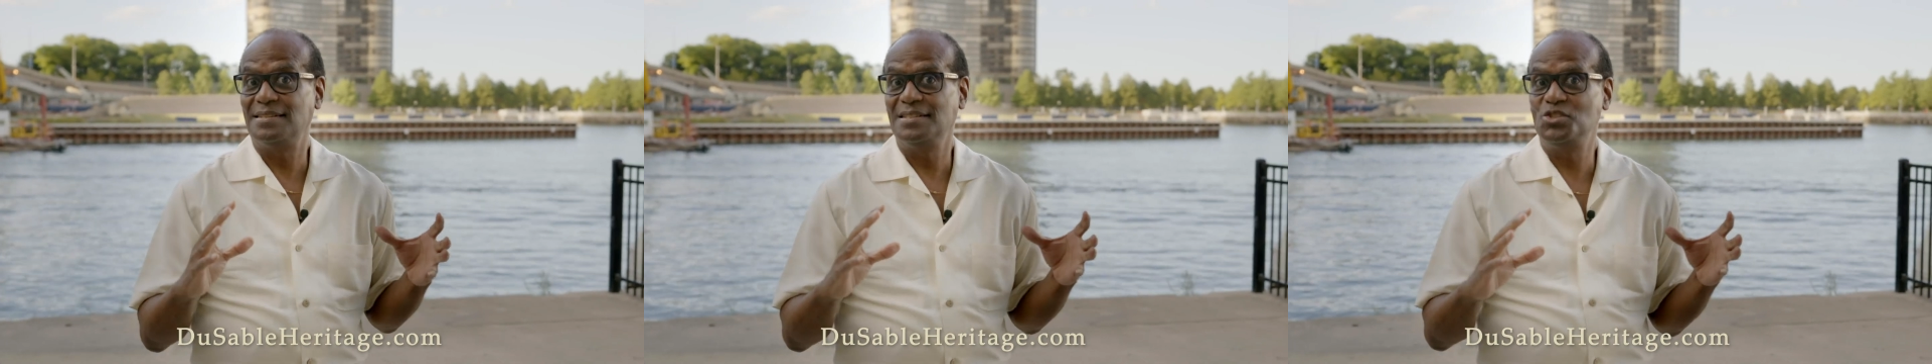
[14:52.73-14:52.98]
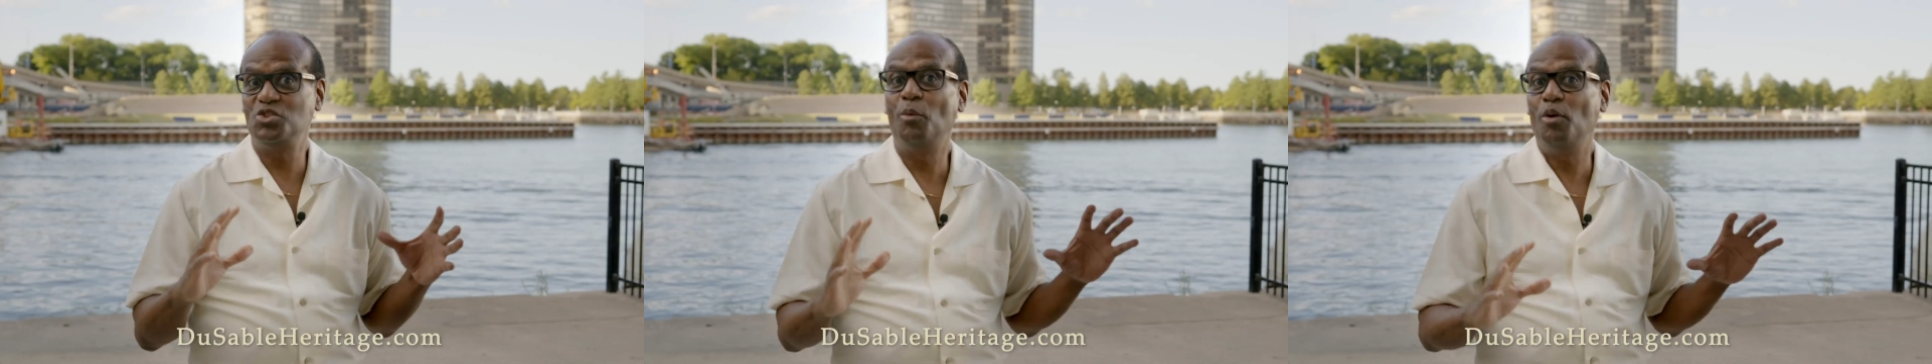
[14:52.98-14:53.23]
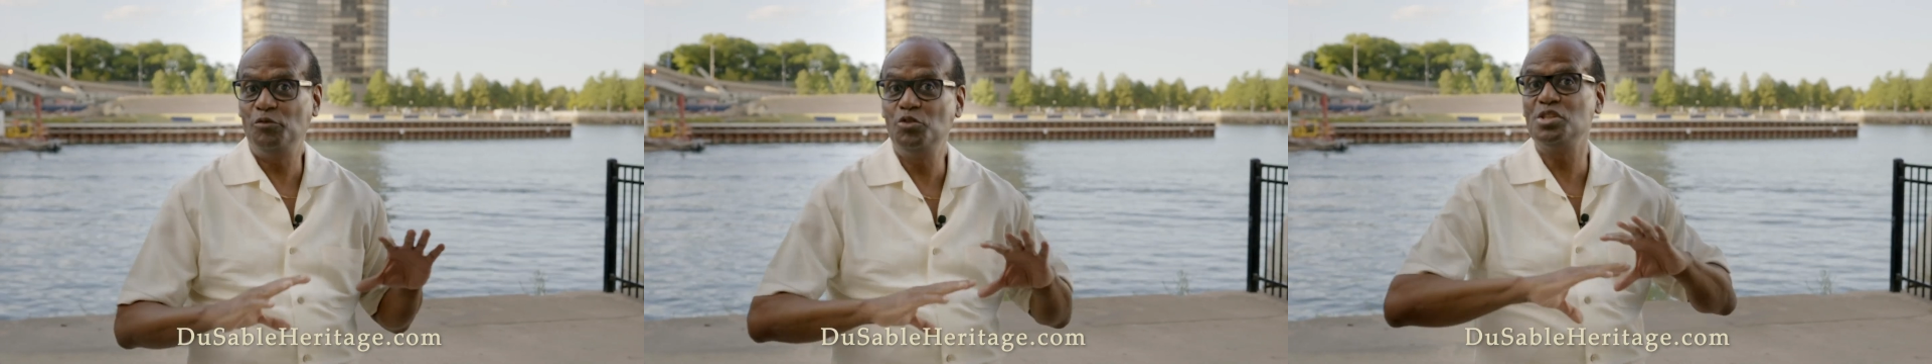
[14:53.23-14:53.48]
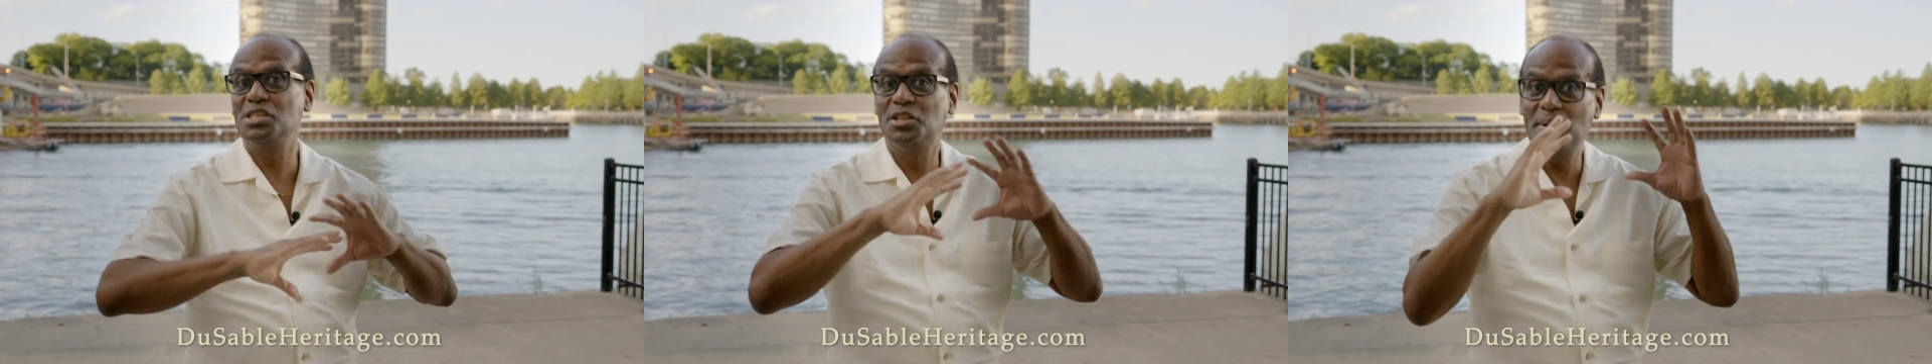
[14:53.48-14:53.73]
some of
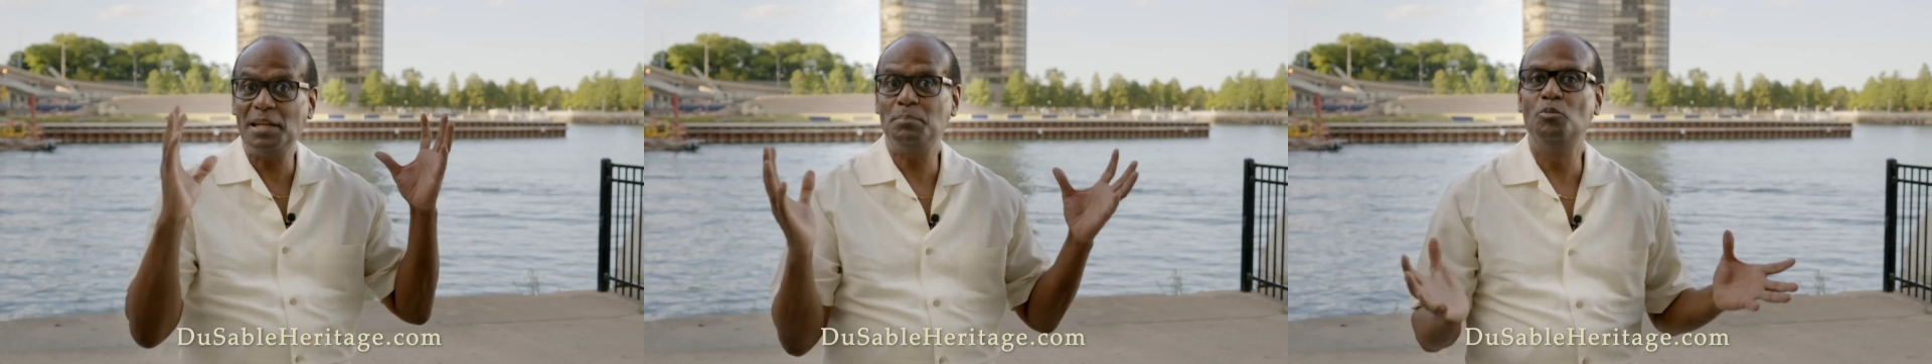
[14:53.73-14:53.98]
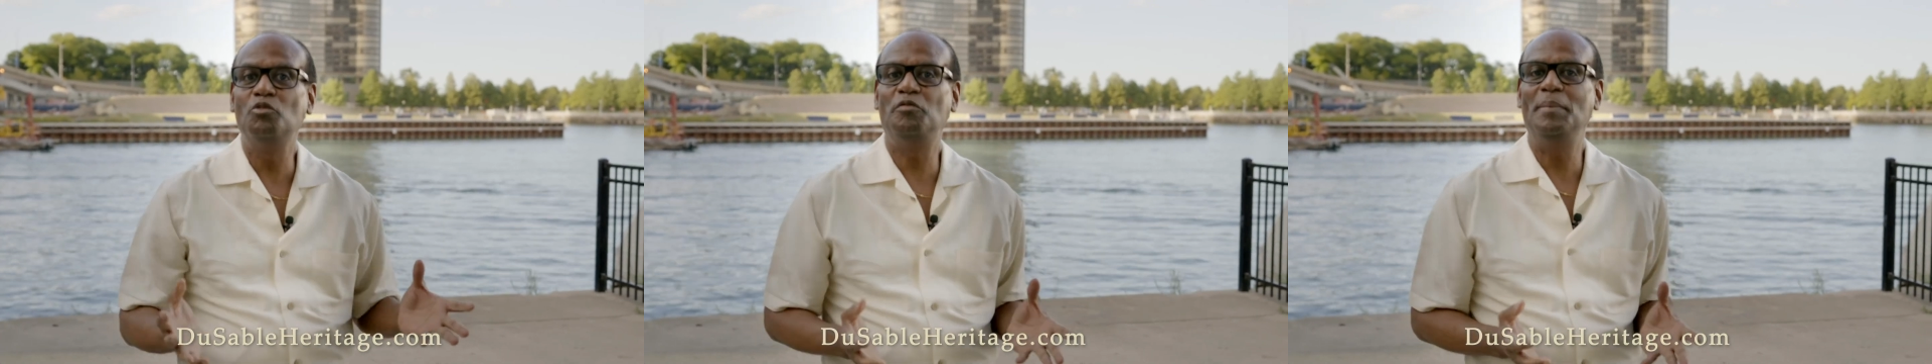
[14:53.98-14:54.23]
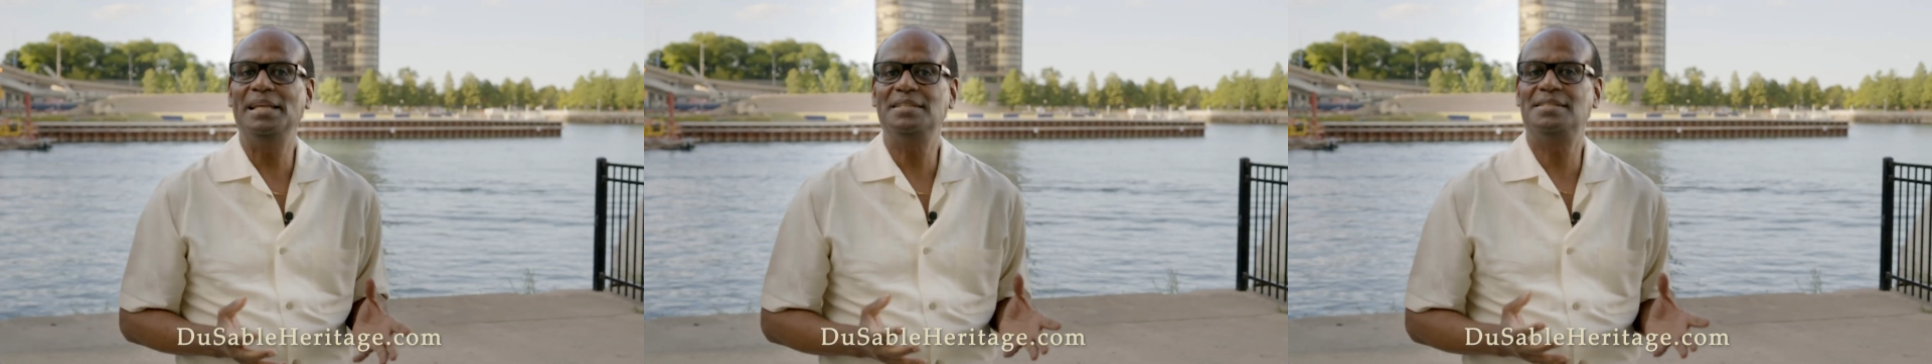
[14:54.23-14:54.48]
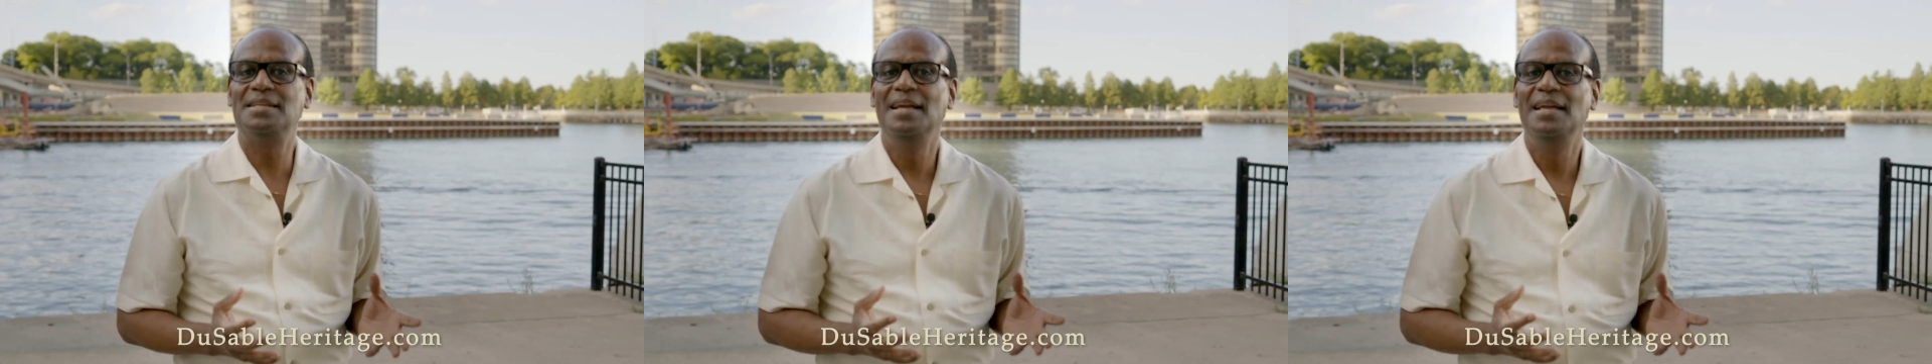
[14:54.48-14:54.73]
those great
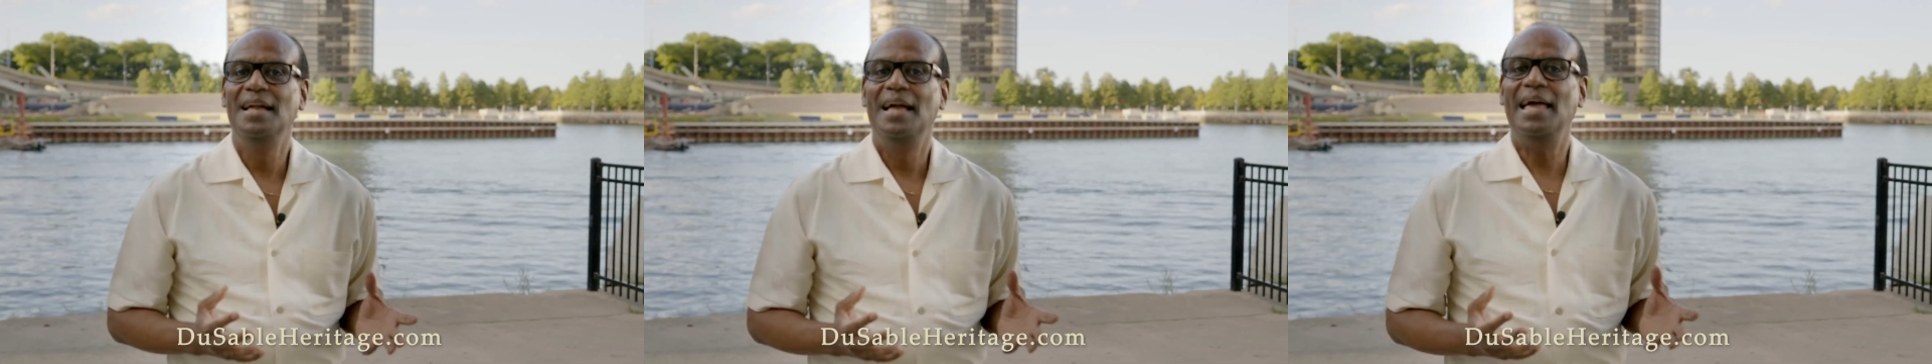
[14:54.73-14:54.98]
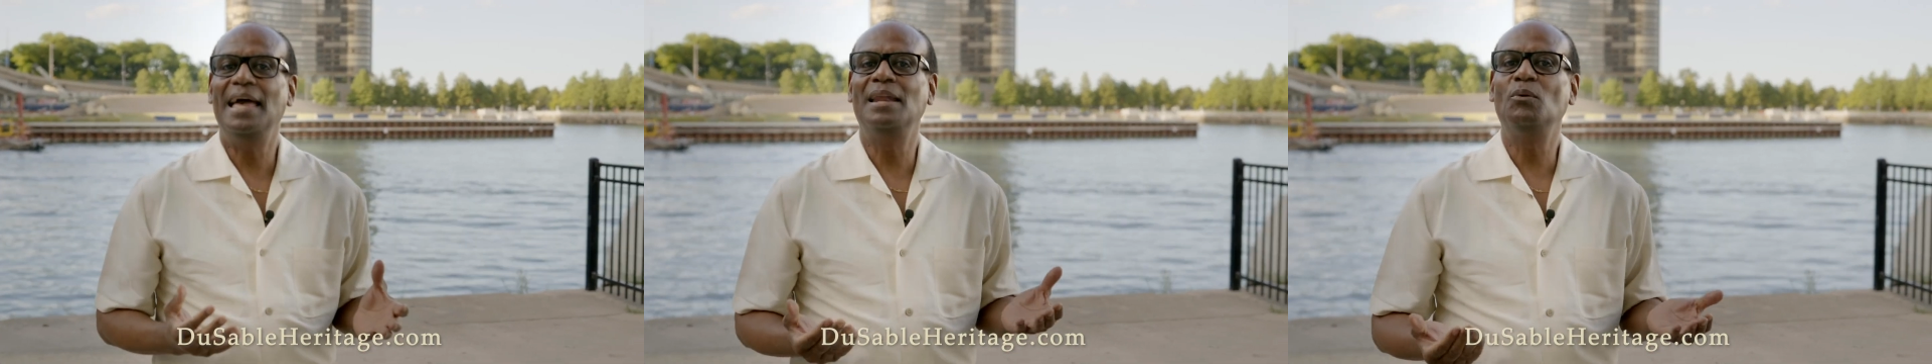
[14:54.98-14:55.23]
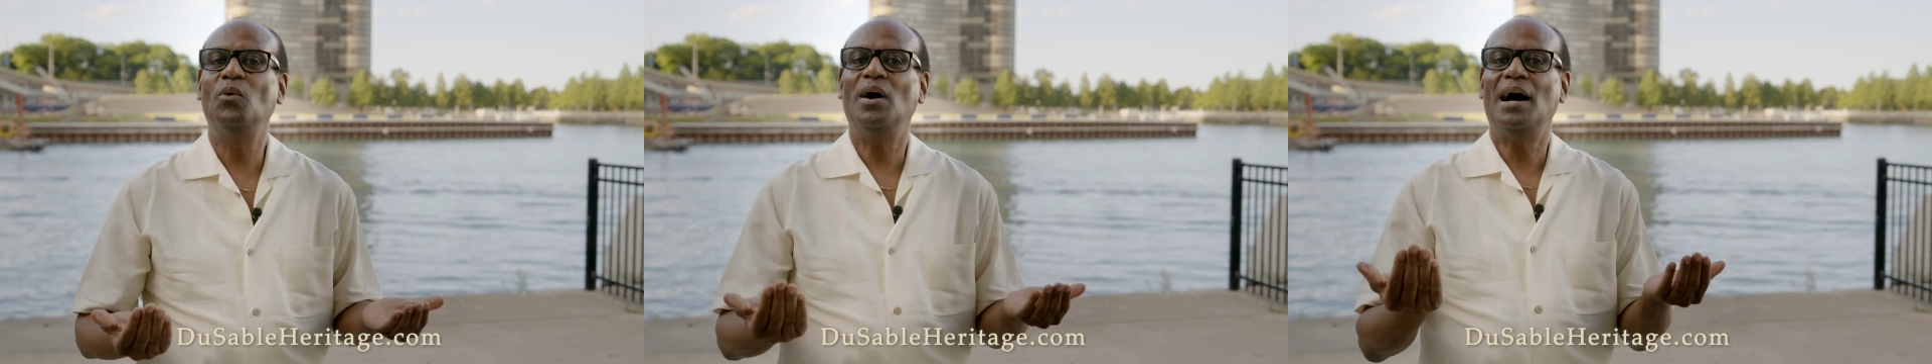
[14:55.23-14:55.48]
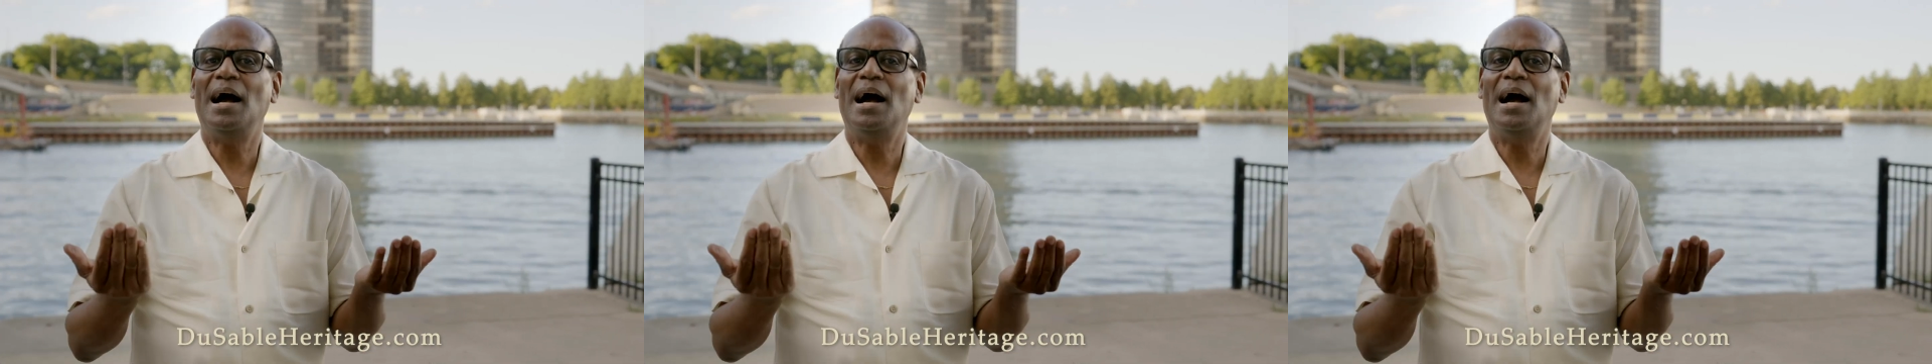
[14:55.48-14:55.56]
movements and